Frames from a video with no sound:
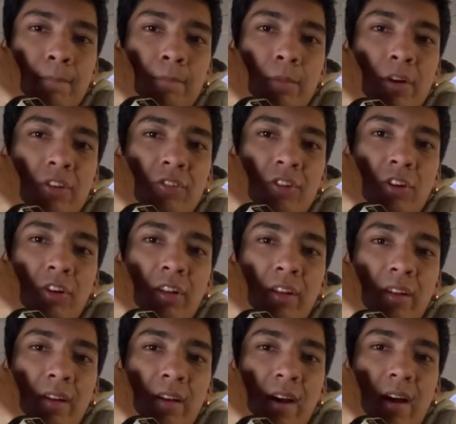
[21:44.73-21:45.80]
March
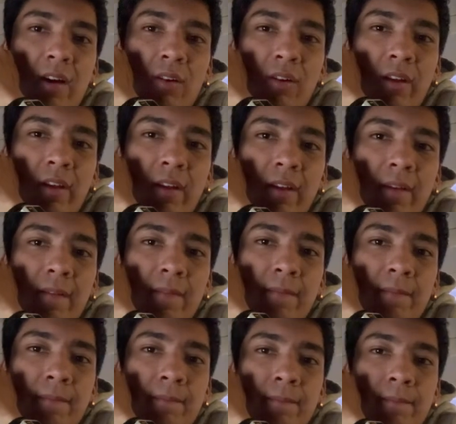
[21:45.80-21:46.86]
30? Oh, ah, okay.
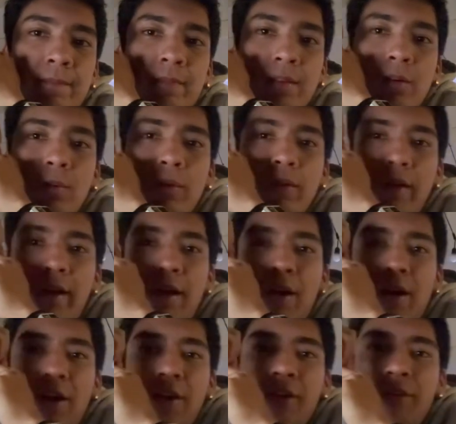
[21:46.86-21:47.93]
Where the hell
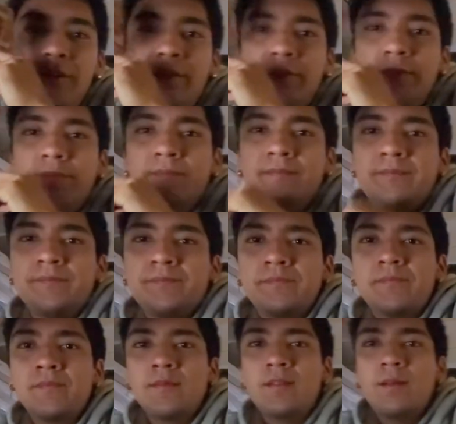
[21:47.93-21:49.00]
are you?
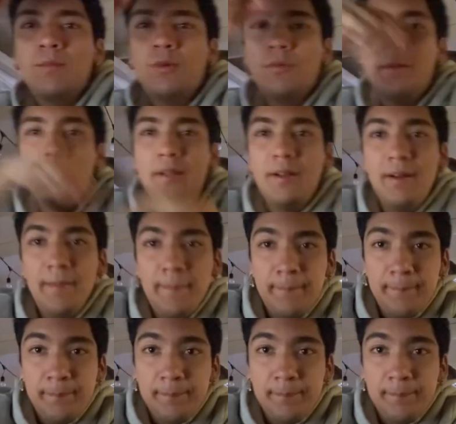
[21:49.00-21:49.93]
I'm over here.